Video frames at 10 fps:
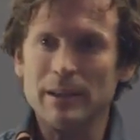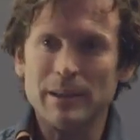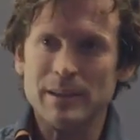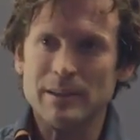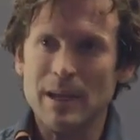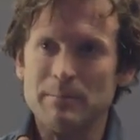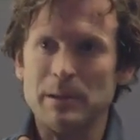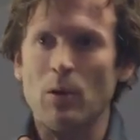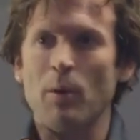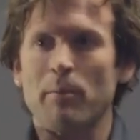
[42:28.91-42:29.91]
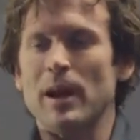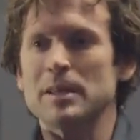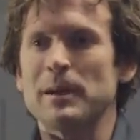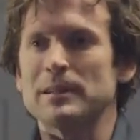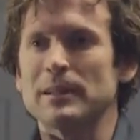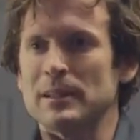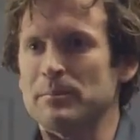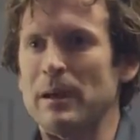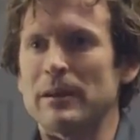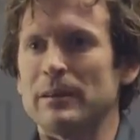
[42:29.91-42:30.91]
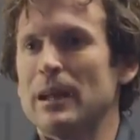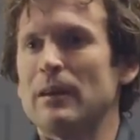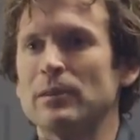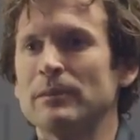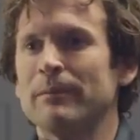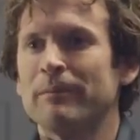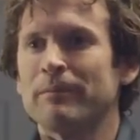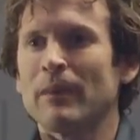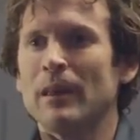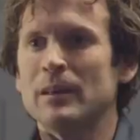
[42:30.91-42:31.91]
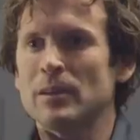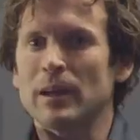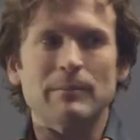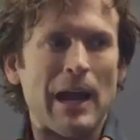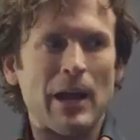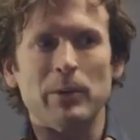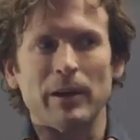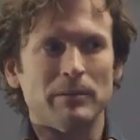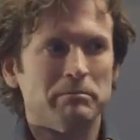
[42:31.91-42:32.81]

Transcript: I think, is dead, but cold prospecting is better than ever. So again, Acquia,